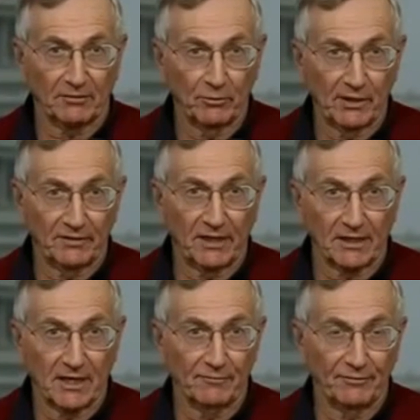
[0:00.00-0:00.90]
we have a lot
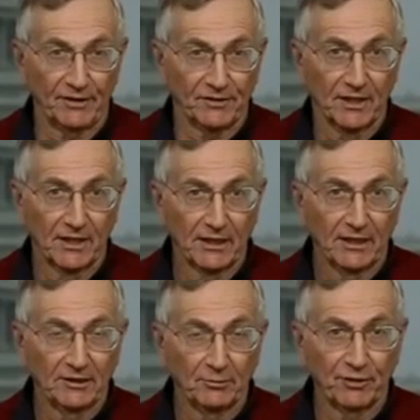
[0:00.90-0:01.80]
of confidence
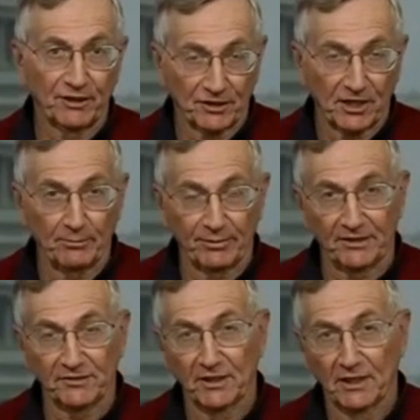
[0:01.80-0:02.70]
in the British
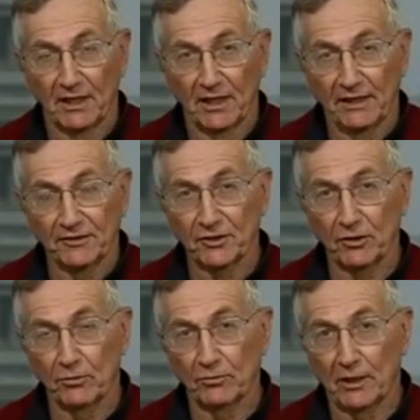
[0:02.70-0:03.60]
competence. And
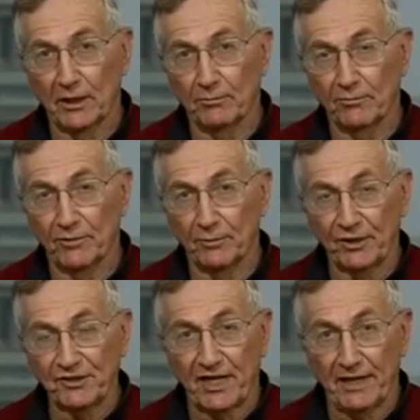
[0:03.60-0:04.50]
so the
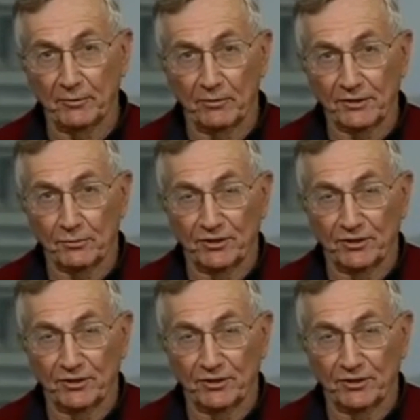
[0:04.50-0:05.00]
Brits came to us